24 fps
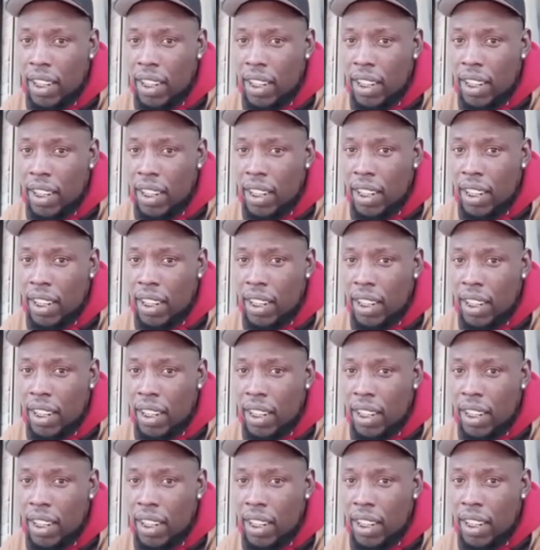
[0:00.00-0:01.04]

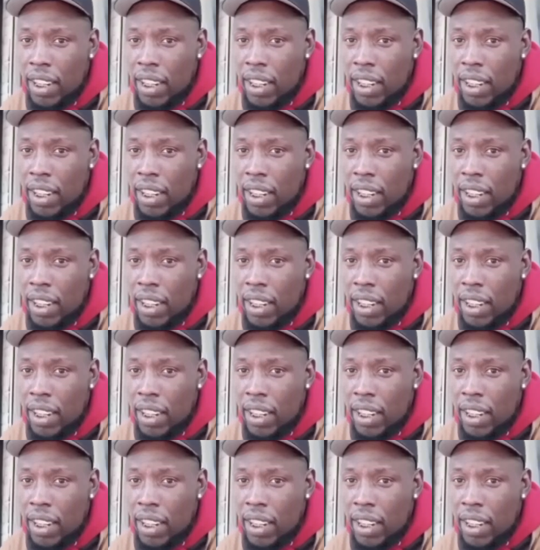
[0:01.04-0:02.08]

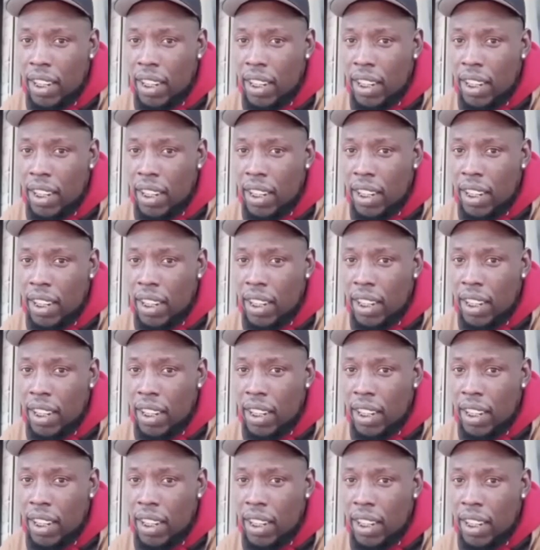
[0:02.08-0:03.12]

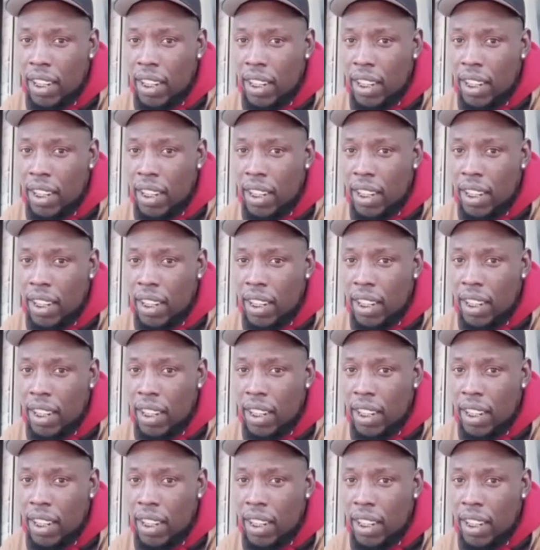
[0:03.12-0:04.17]

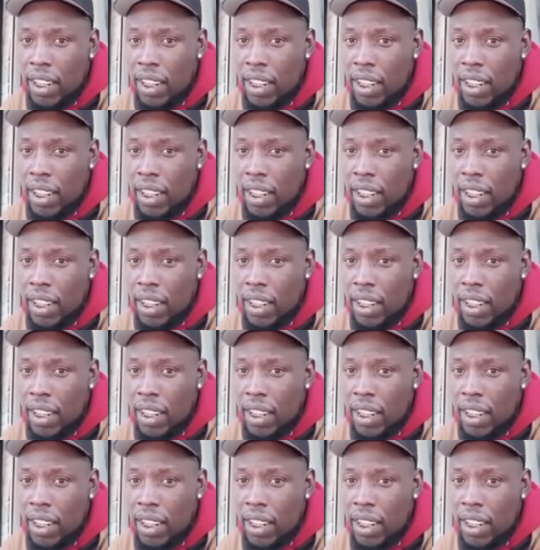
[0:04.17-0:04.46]
[no speech]